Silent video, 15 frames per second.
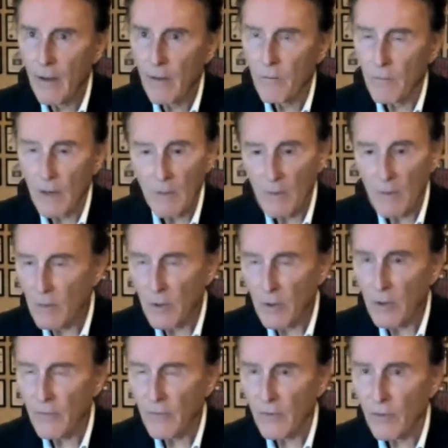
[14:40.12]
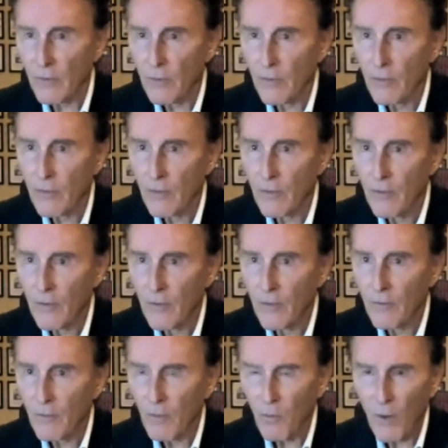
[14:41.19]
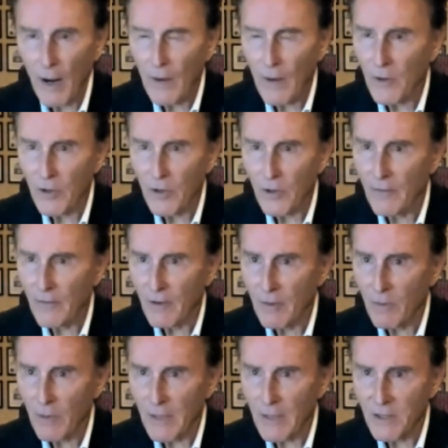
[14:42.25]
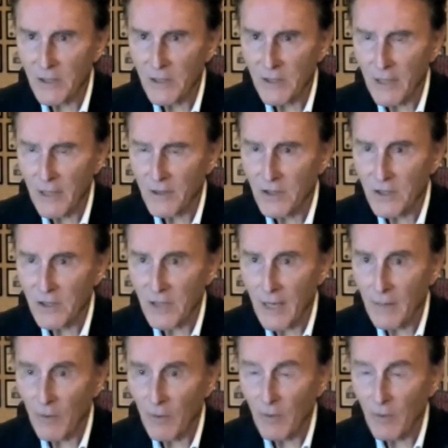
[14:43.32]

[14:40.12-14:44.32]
May be beautiful, but why would you live in a place that's not sustainable?